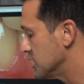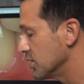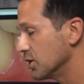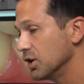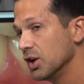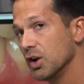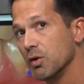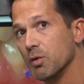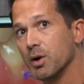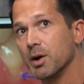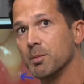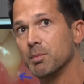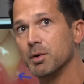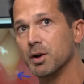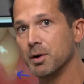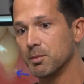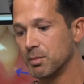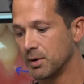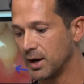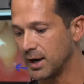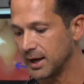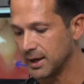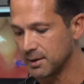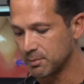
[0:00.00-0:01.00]
So you don't want to
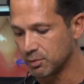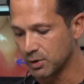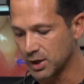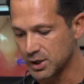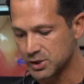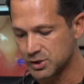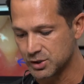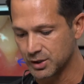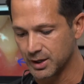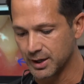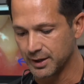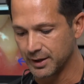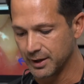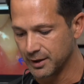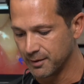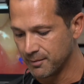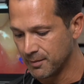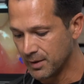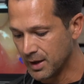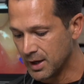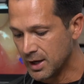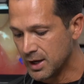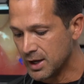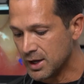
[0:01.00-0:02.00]
put any pressure on
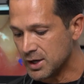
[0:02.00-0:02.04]
there.